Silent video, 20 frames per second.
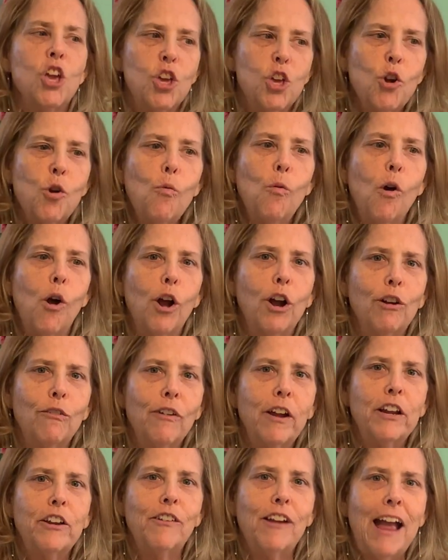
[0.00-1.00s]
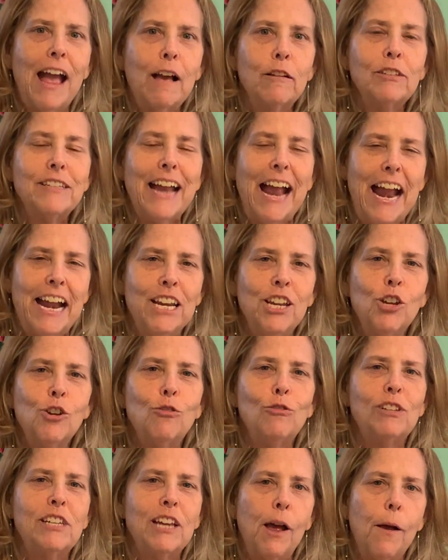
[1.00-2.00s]
You walk around your house and
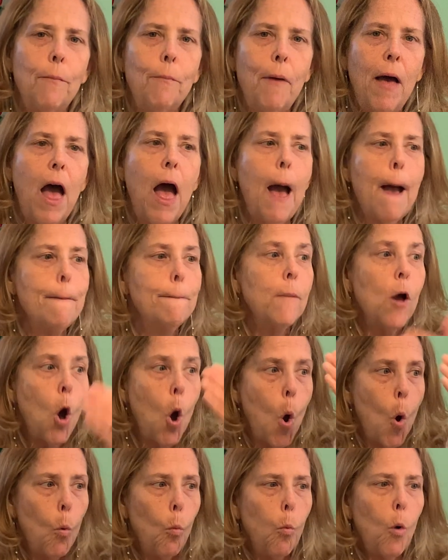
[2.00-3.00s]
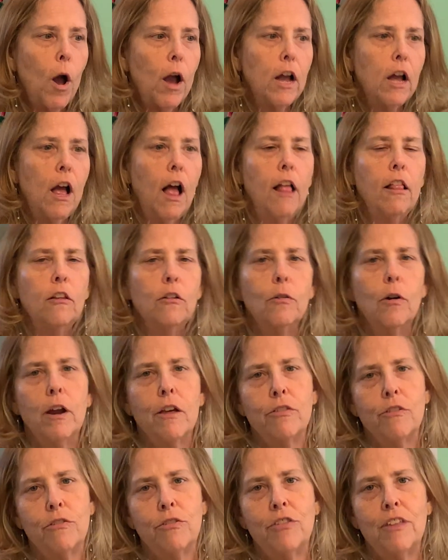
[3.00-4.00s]
you tell mom what color are
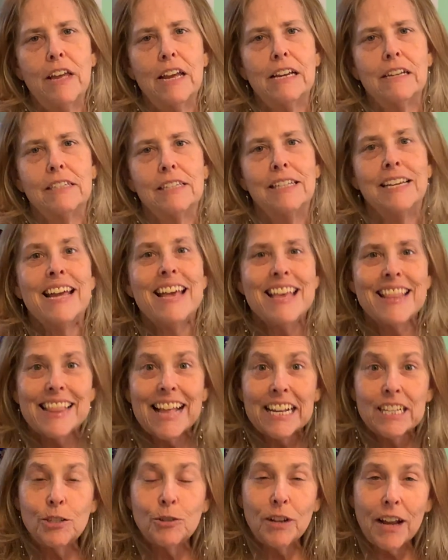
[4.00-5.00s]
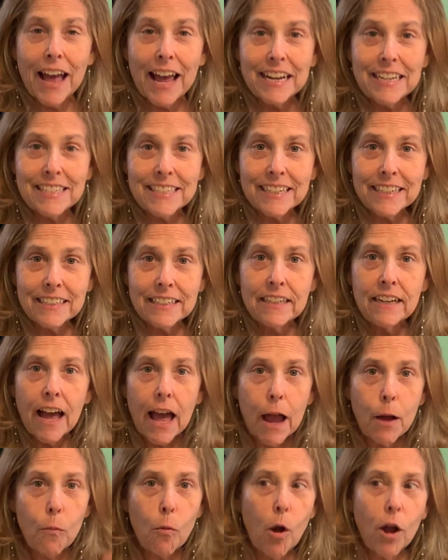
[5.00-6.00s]
the things. That's what I did.
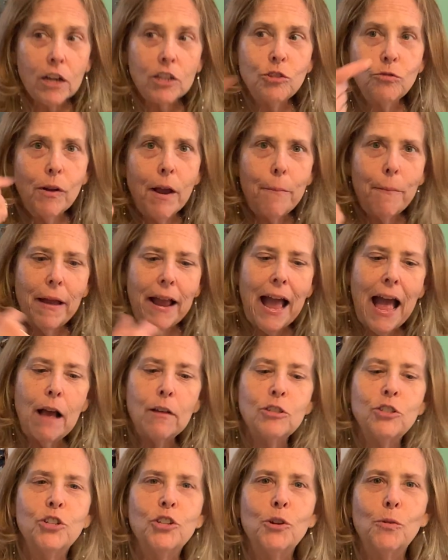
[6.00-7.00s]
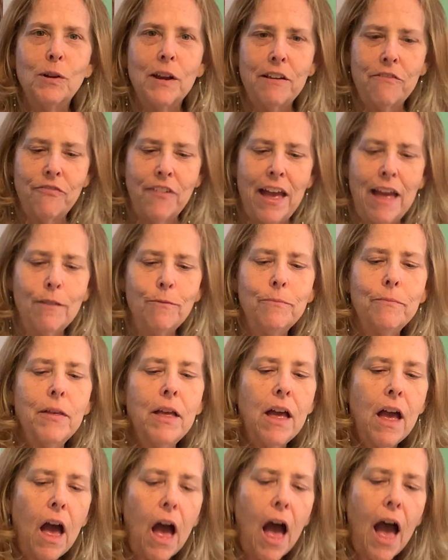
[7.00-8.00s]
I walked around my house. You know what I found?
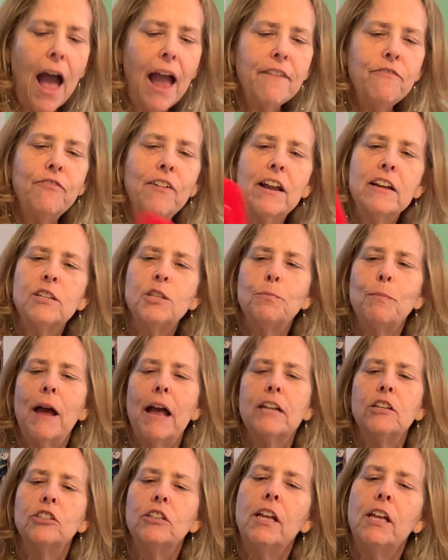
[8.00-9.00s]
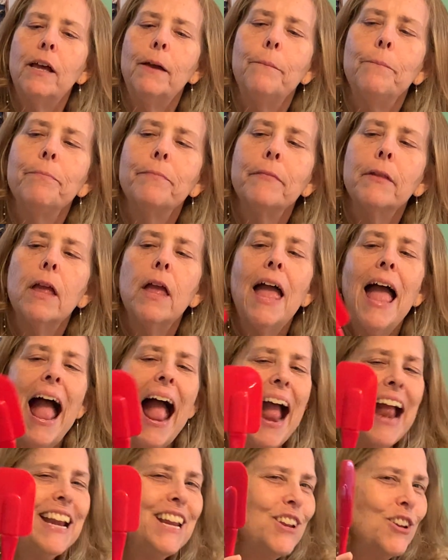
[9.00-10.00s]
I found a spatula.
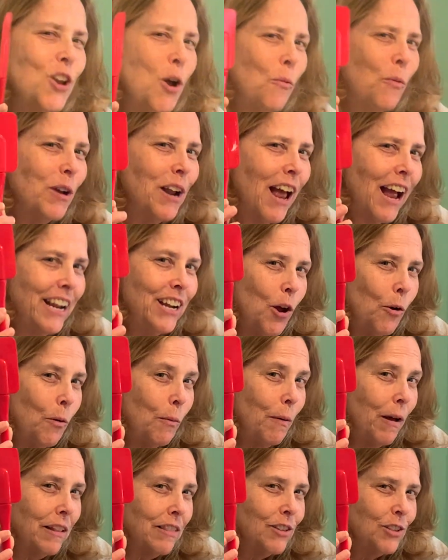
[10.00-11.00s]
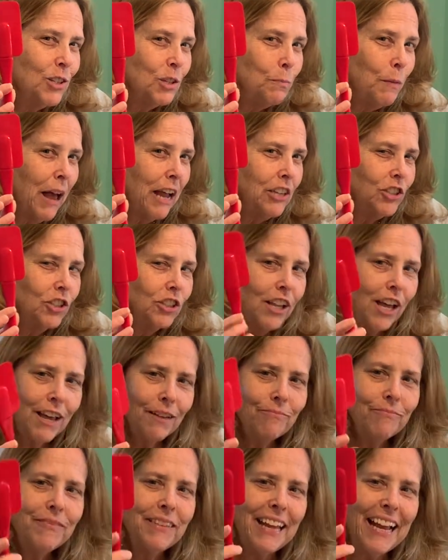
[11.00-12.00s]
And you know what I know about this spatula?
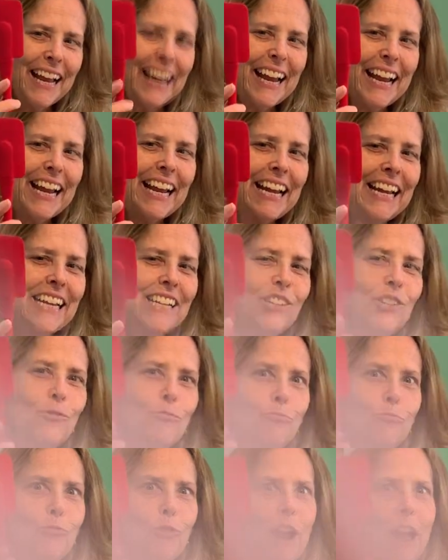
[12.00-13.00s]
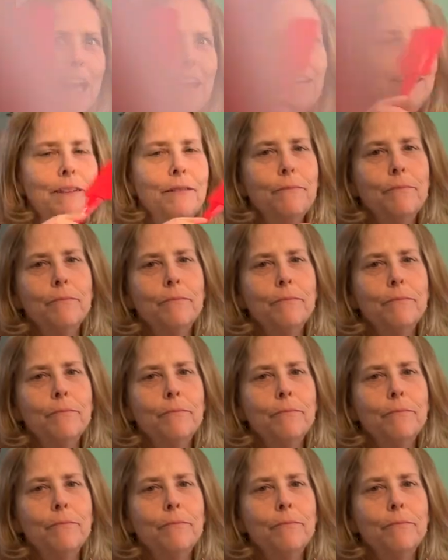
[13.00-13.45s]
It's red.